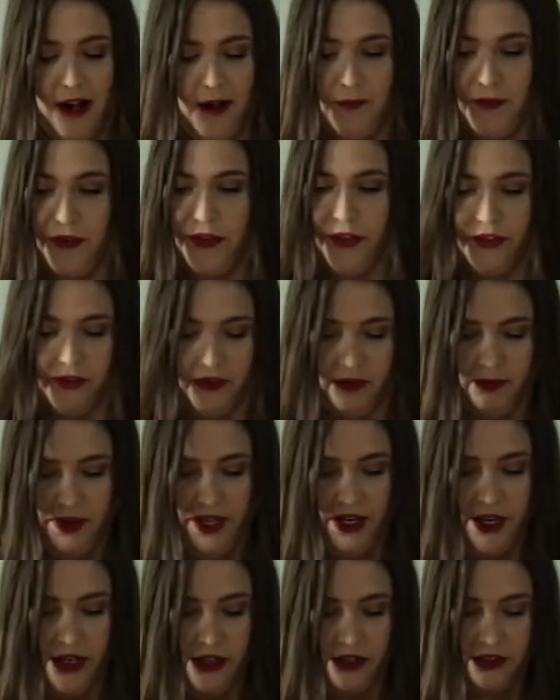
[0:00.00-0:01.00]
So from
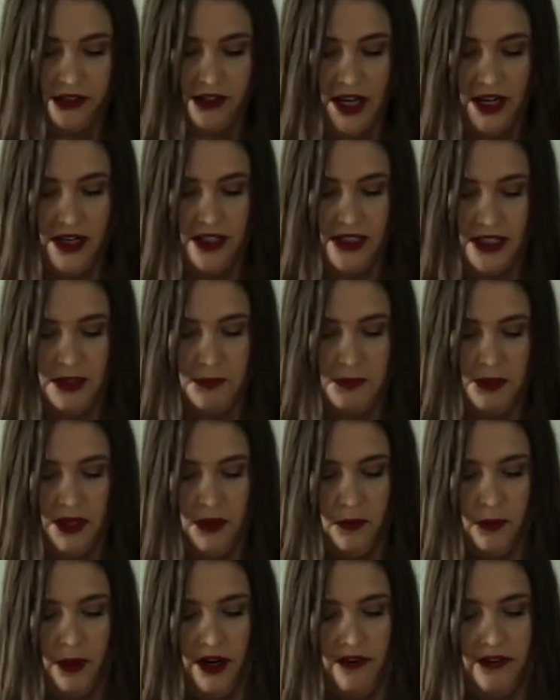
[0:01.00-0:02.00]
there, you just kind of dip it in
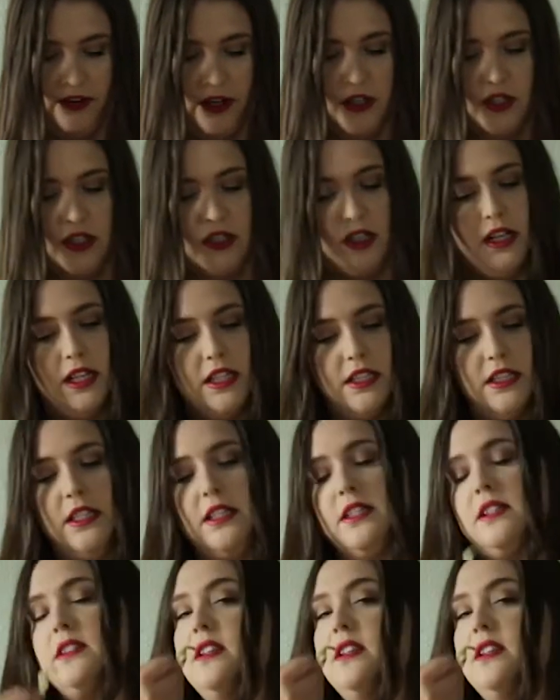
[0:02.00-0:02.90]
whatever your sauce is,